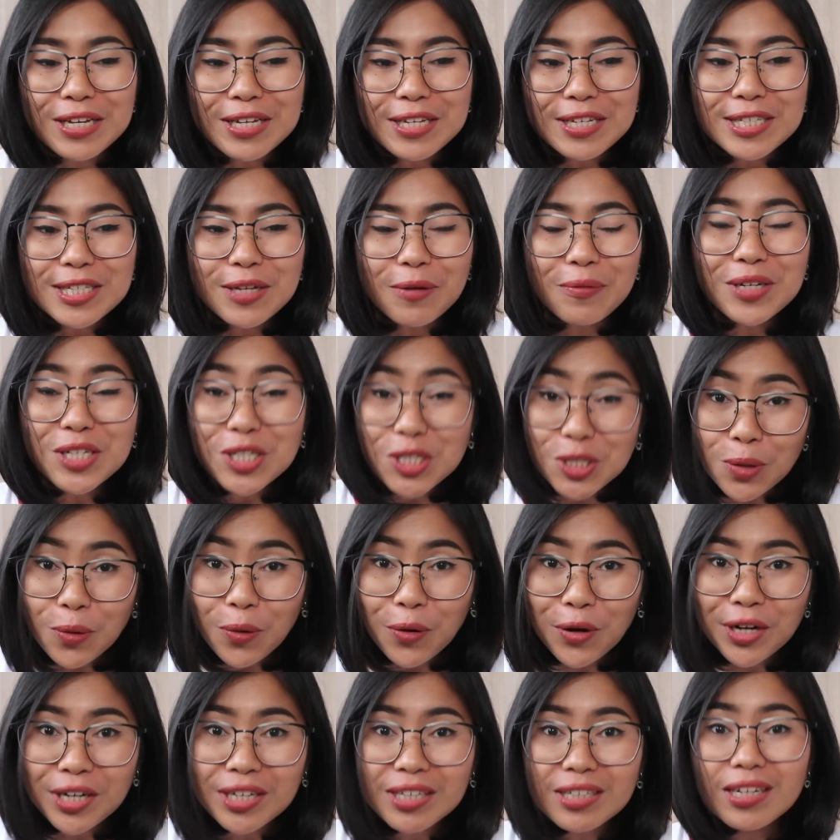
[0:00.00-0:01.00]
So in
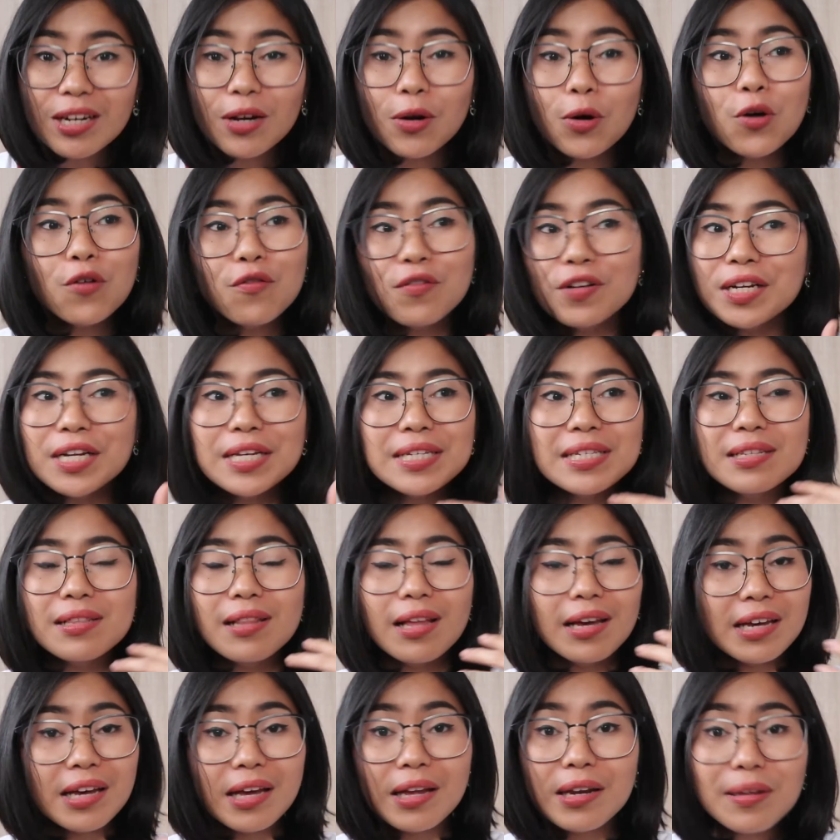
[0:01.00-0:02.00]
short, Uwe doesn't
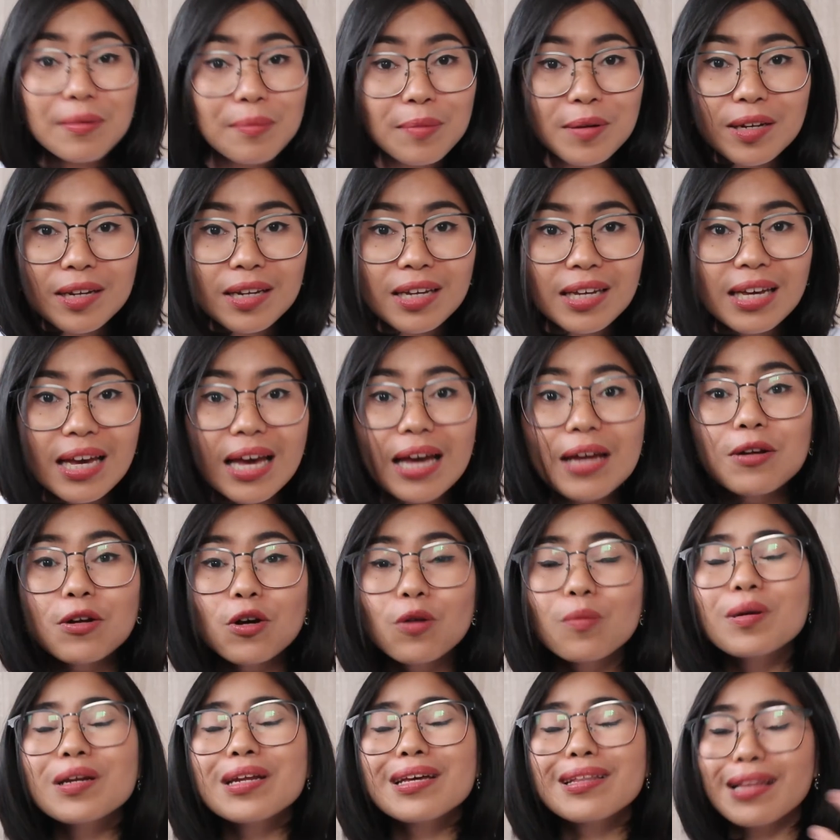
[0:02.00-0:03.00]
like anybody and
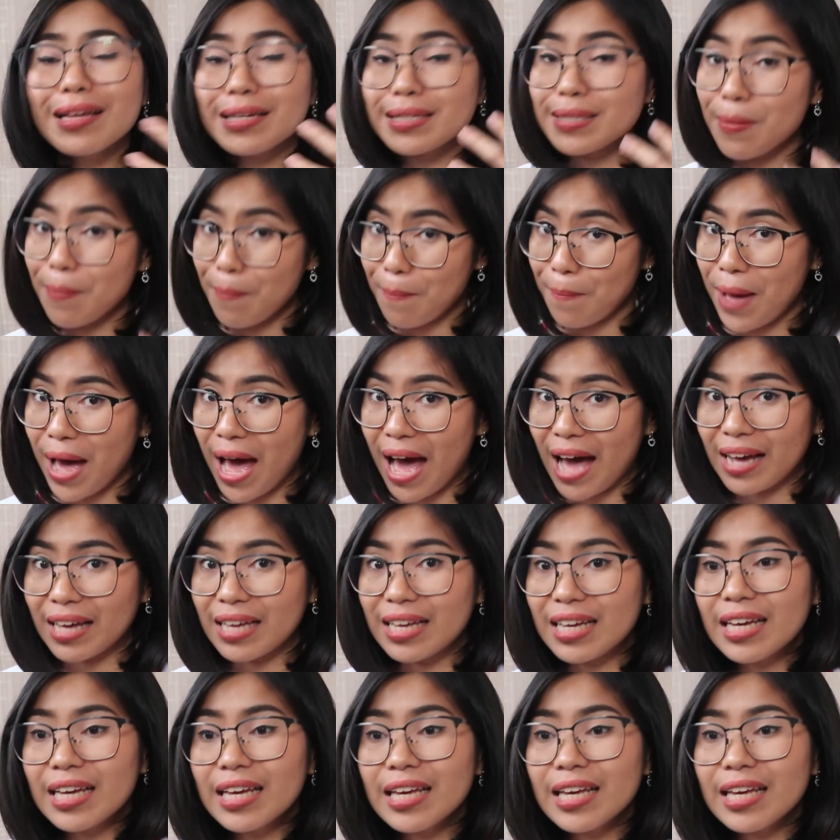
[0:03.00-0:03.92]
nobody likes him back.